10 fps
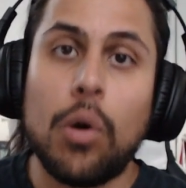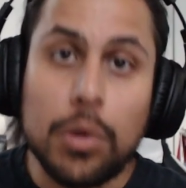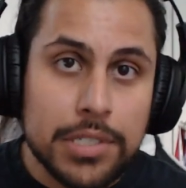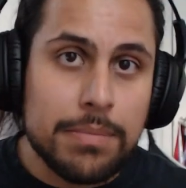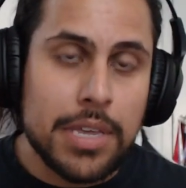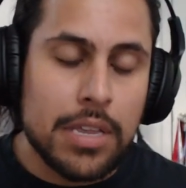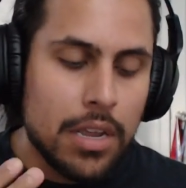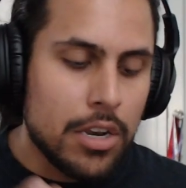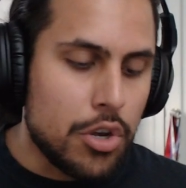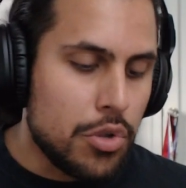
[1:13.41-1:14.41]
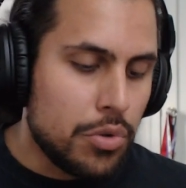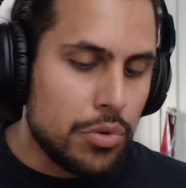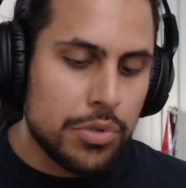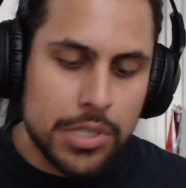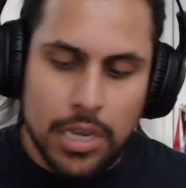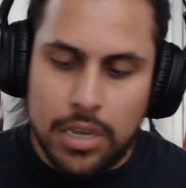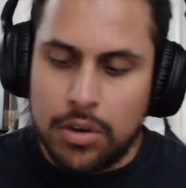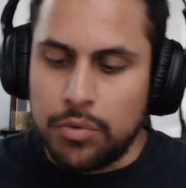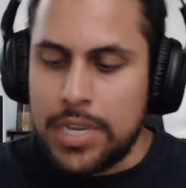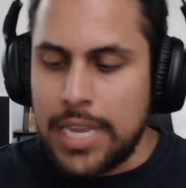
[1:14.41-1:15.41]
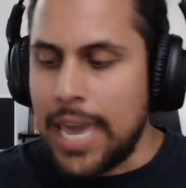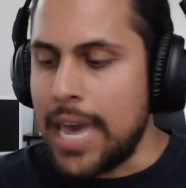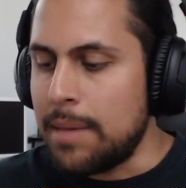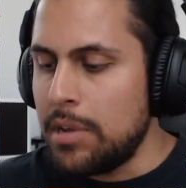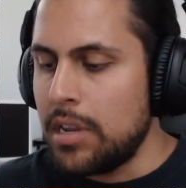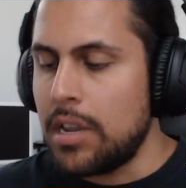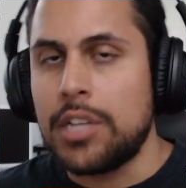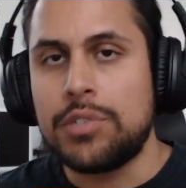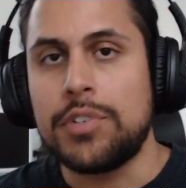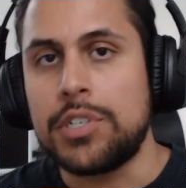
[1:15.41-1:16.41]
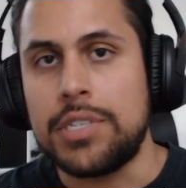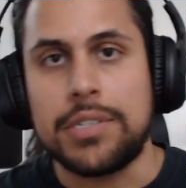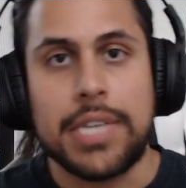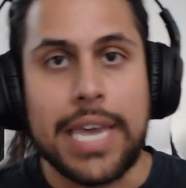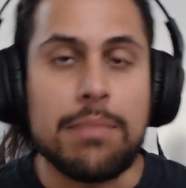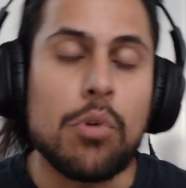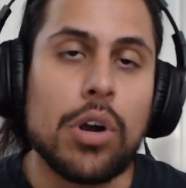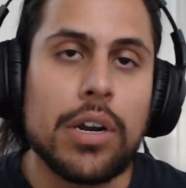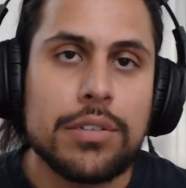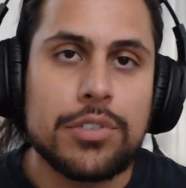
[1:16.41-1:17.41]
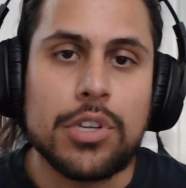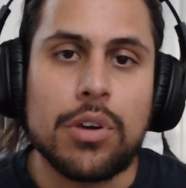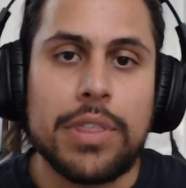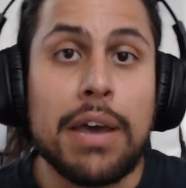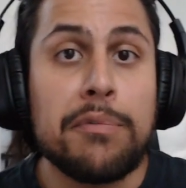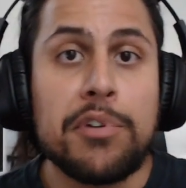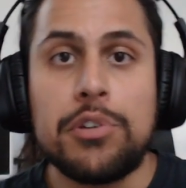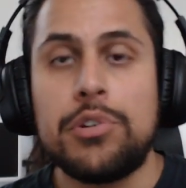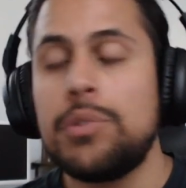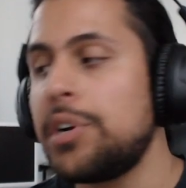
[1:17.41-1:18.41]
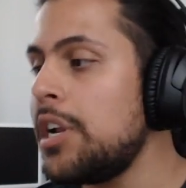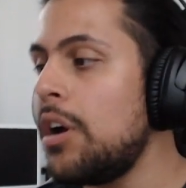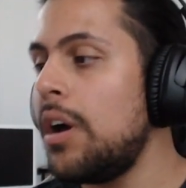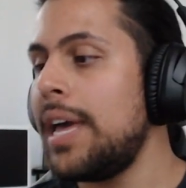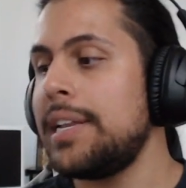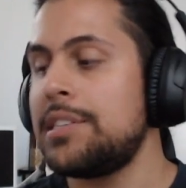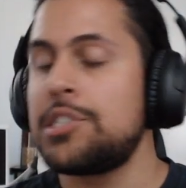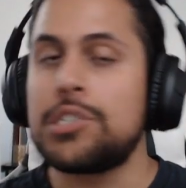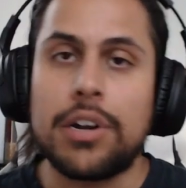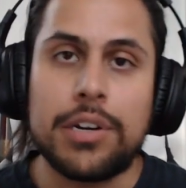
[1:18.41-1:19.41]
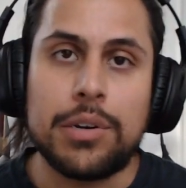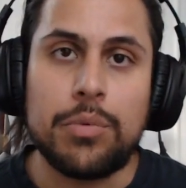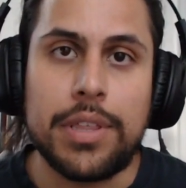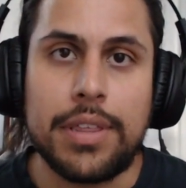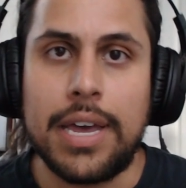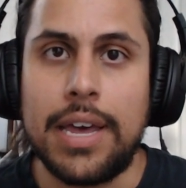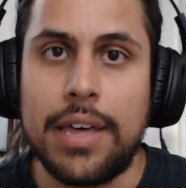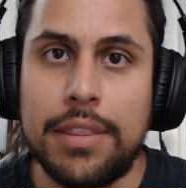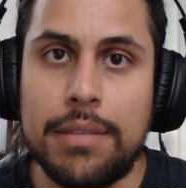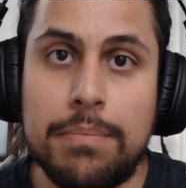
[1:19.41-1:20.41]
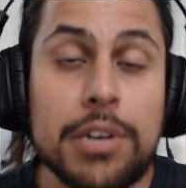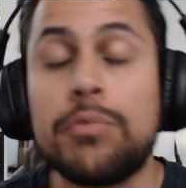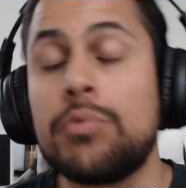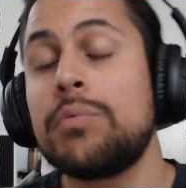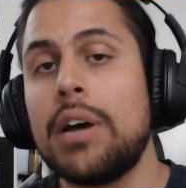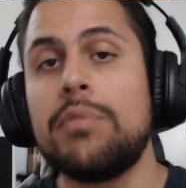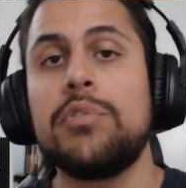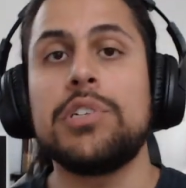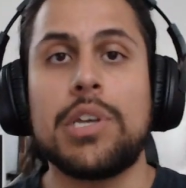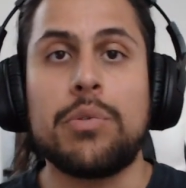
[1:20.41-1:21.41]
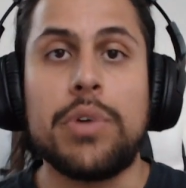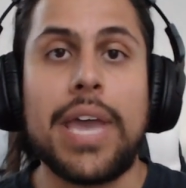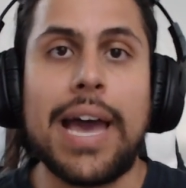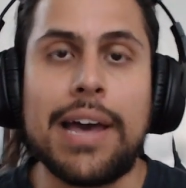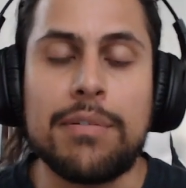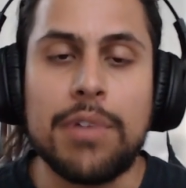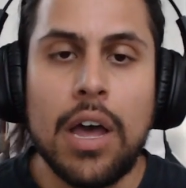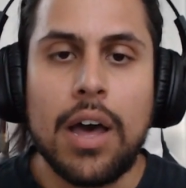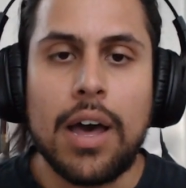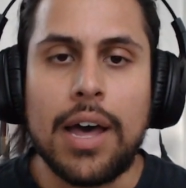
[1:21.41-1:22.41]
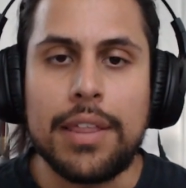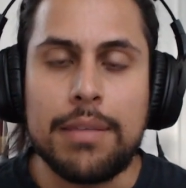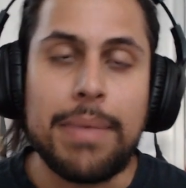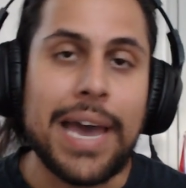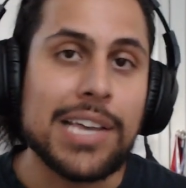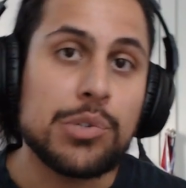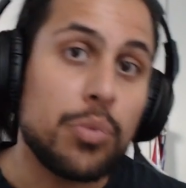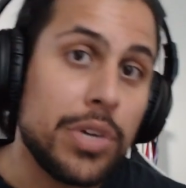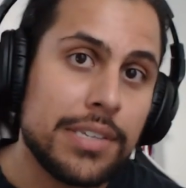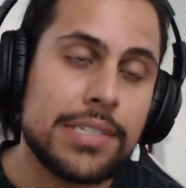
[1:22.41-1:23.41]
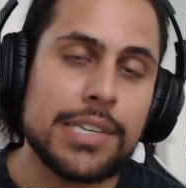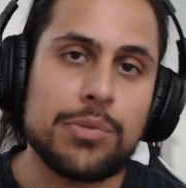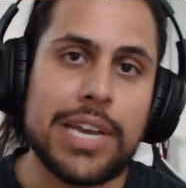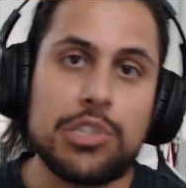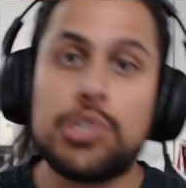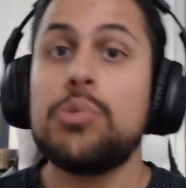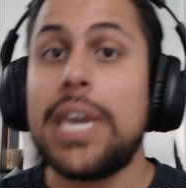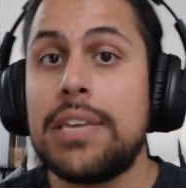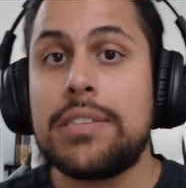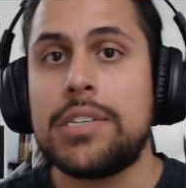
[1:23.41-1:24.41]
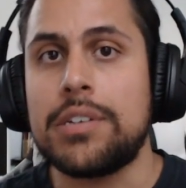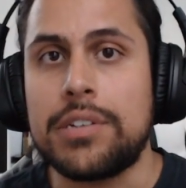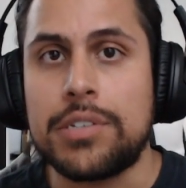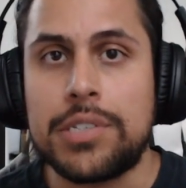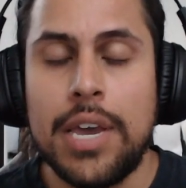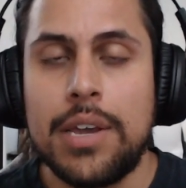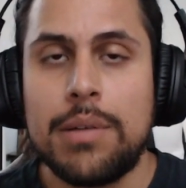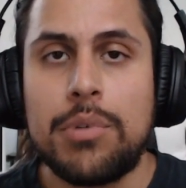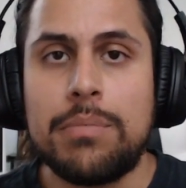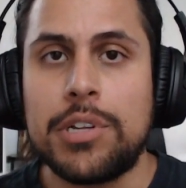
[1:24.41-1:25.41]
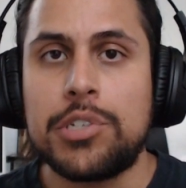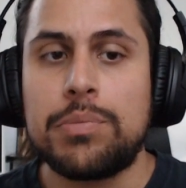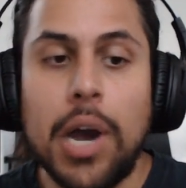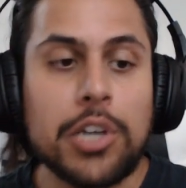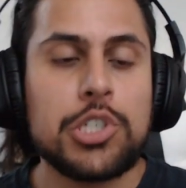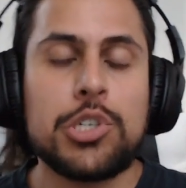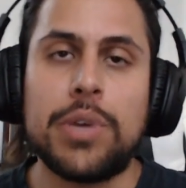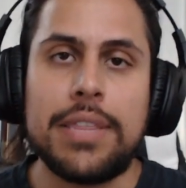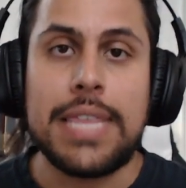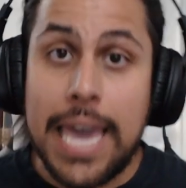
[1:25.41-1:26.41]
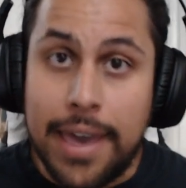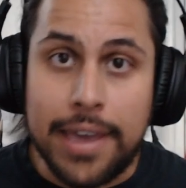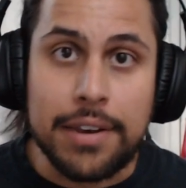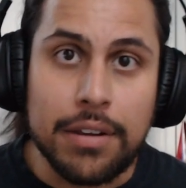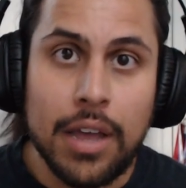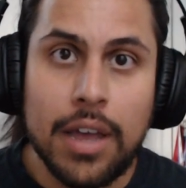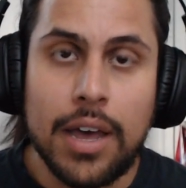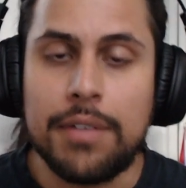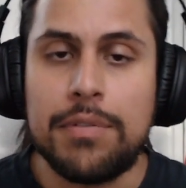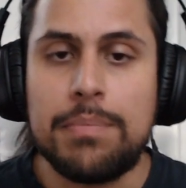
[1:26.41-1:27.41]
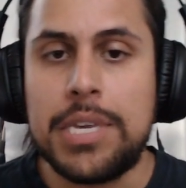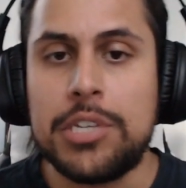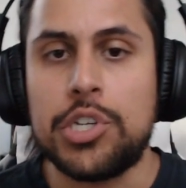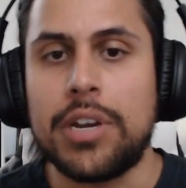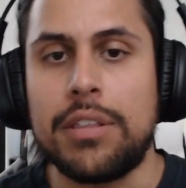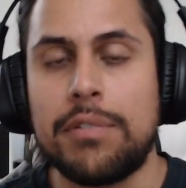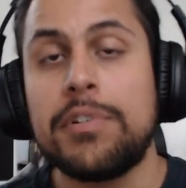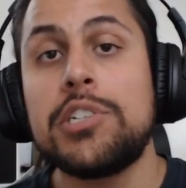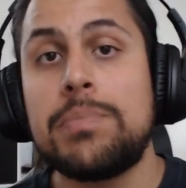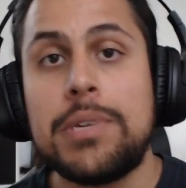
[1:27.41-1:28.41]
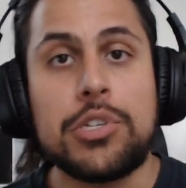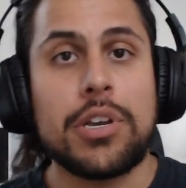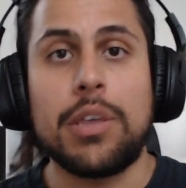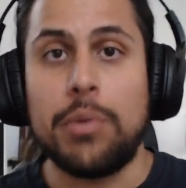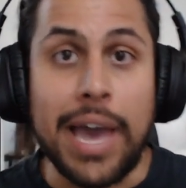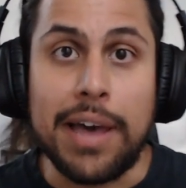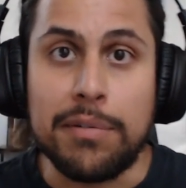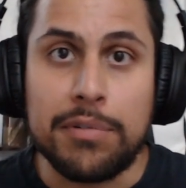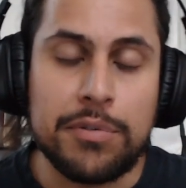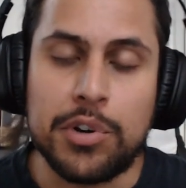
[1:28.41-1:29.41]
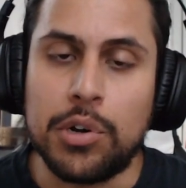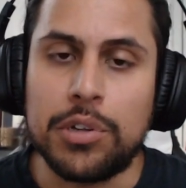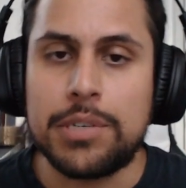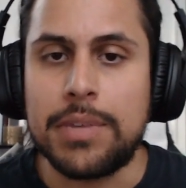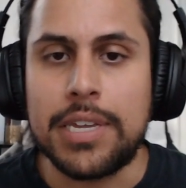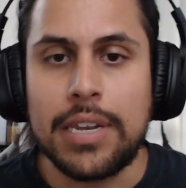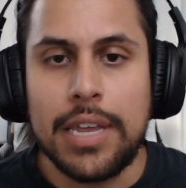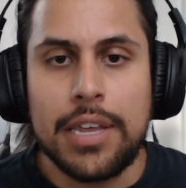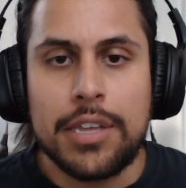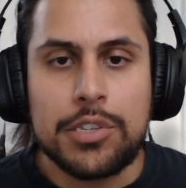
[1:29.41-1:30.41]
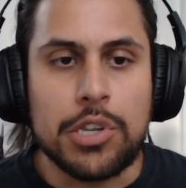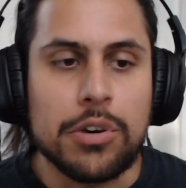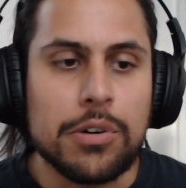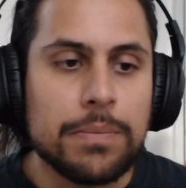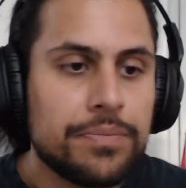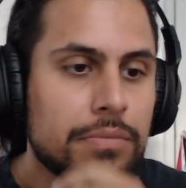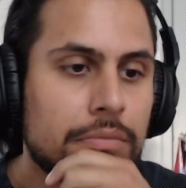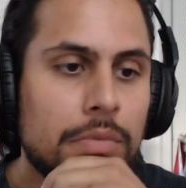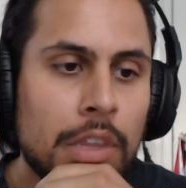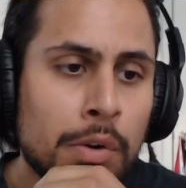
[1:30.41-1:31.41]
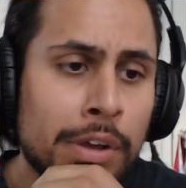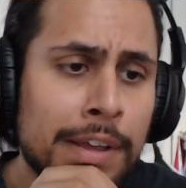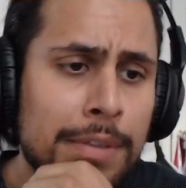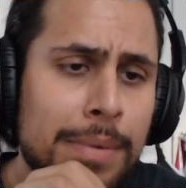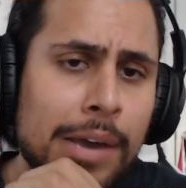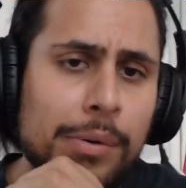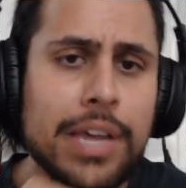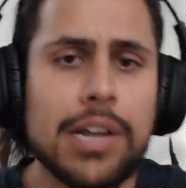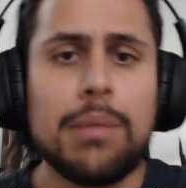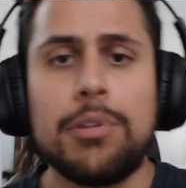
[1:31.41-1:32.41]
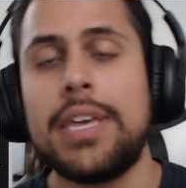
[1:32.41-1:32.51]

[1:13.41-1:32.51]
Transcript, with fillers: ultimate news, recap, controversies, and more. So without further ado, we're going to go ahead and get started with uh, the bit of coverage that we have on the past weeks as we had two A tiers pretty much punctuate the end of the PGR, the first PGR that we have for Ultimate. So right off the bat, we had a couple